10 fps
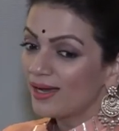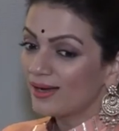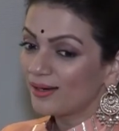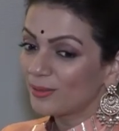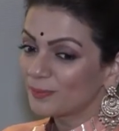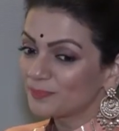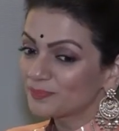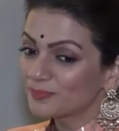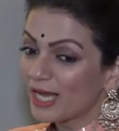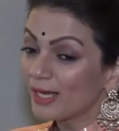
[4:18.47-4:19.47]

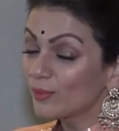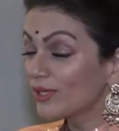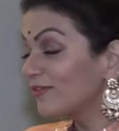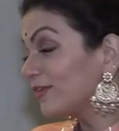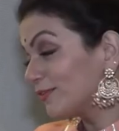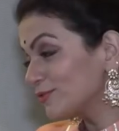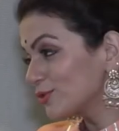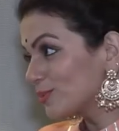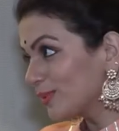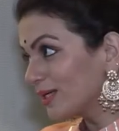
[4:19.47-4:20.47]
I would have loved to
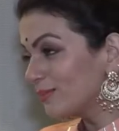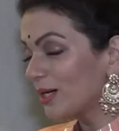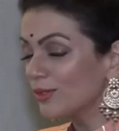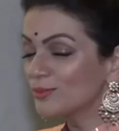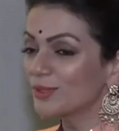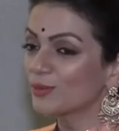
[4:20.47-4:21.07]
speak about, but